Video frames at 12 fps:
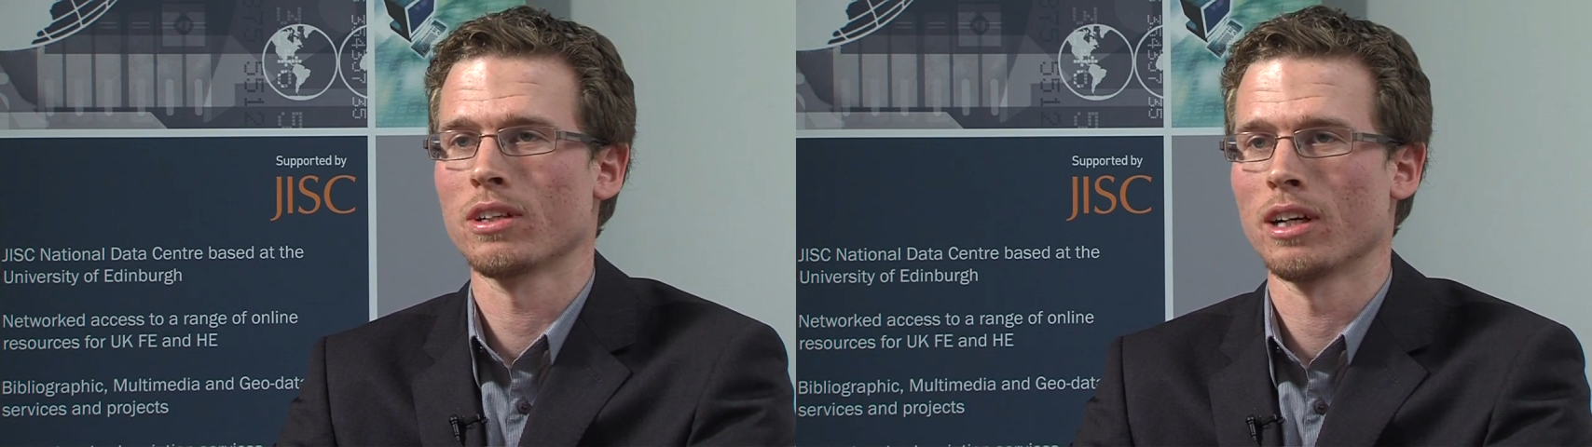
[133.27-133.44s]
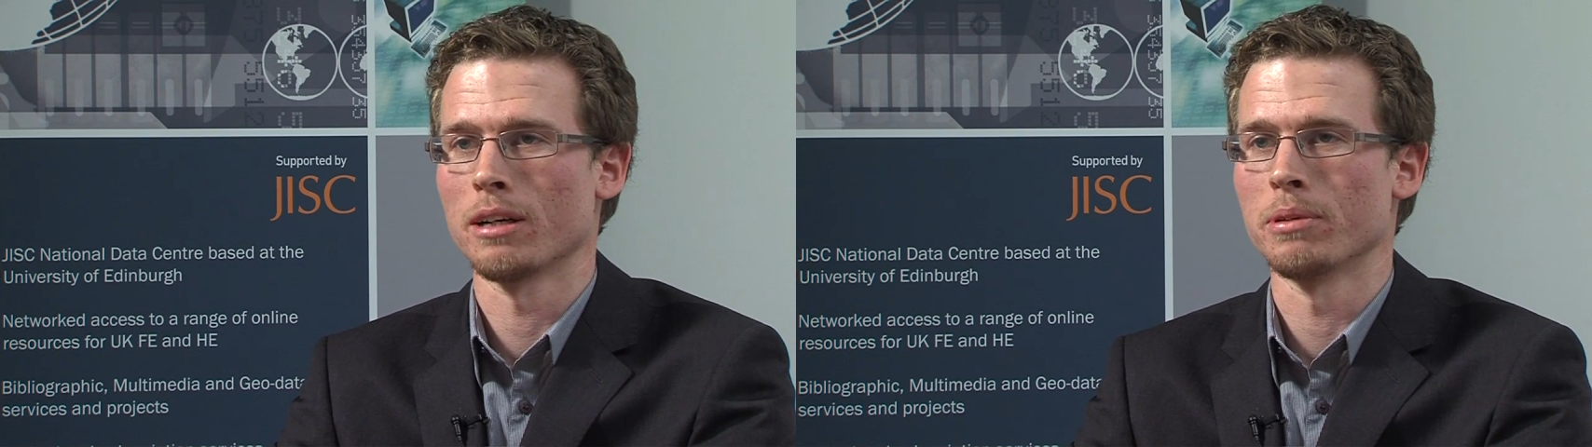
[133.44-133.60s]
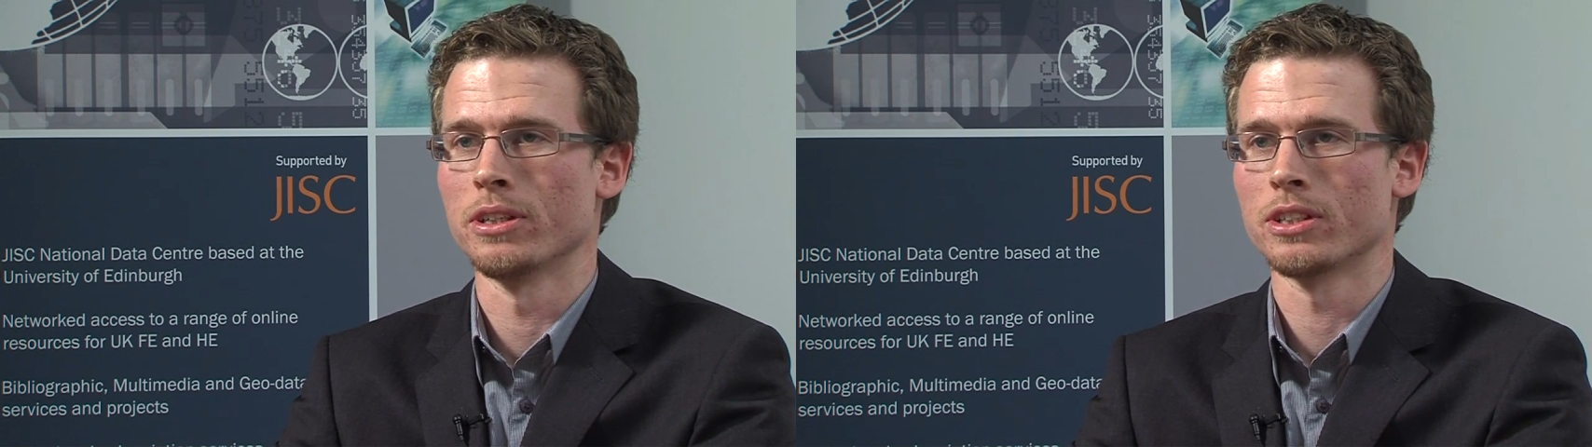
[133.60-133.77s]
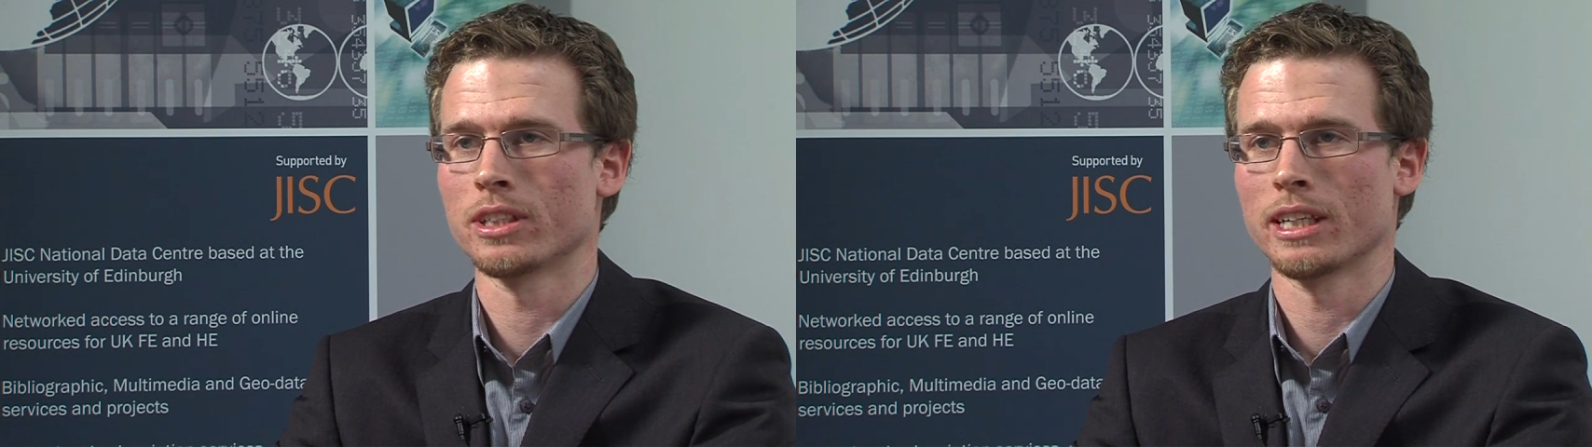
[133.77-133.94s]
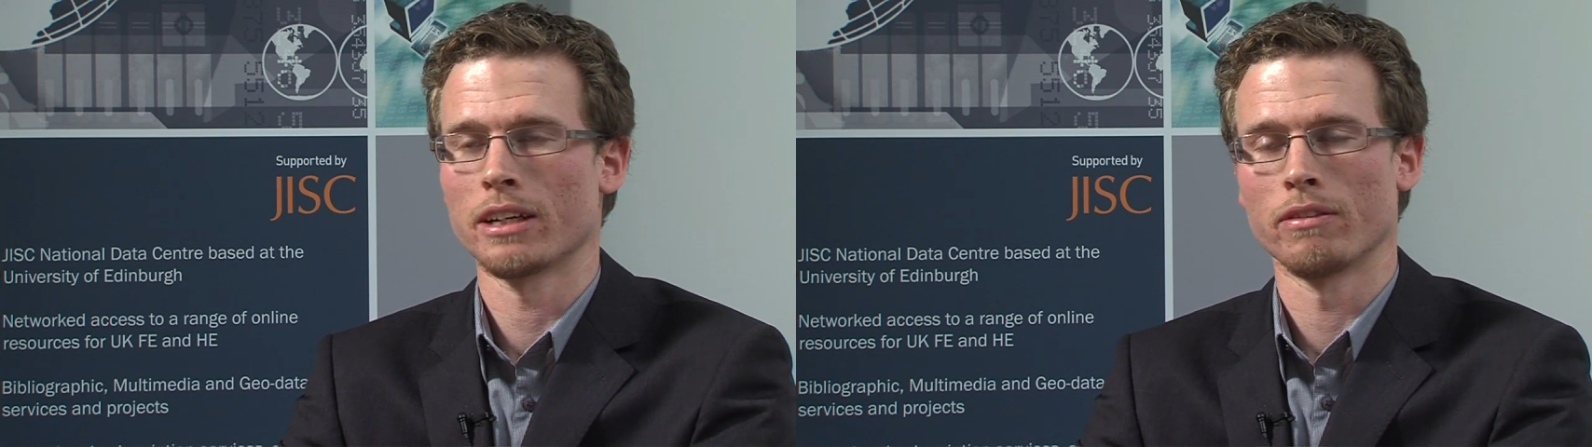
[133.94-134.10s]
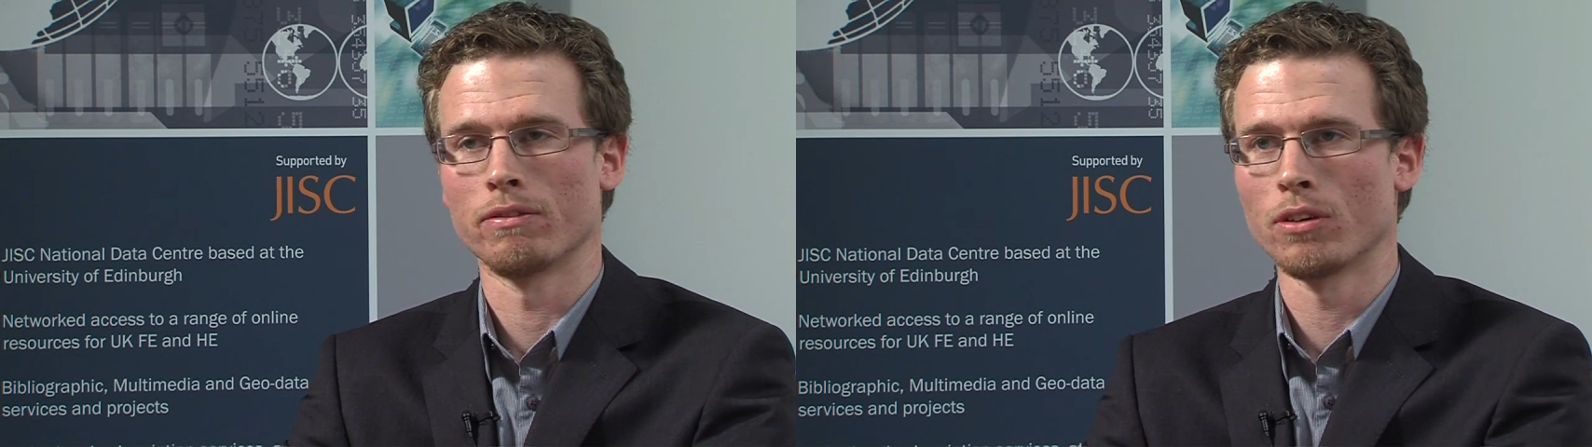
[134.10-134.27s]
libraries to
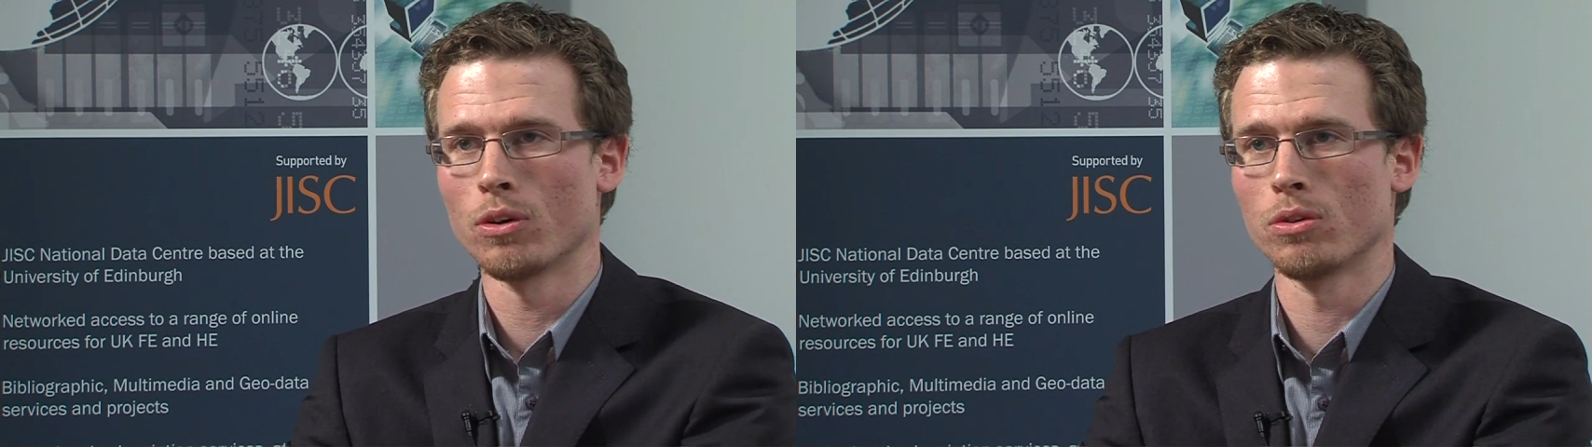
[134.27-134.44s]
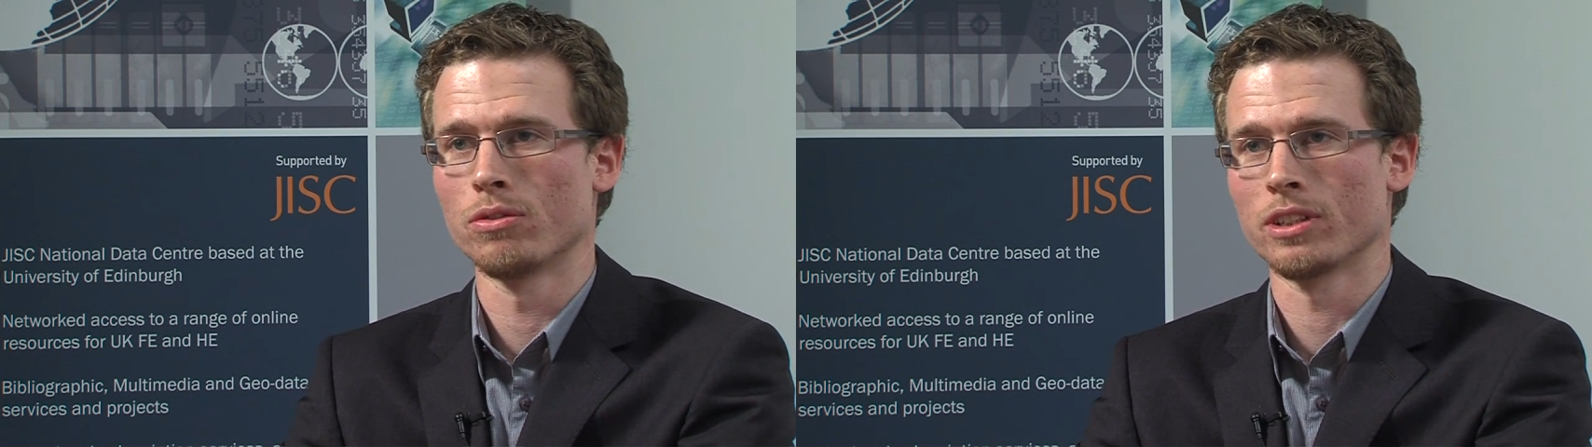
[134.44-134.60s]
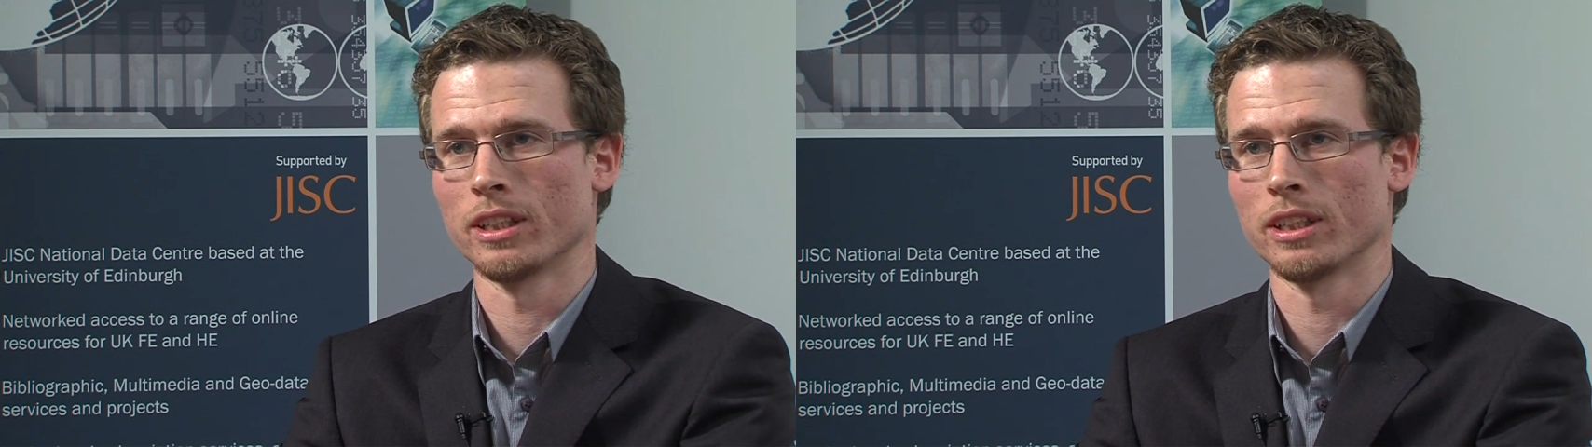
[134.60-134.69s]
get involved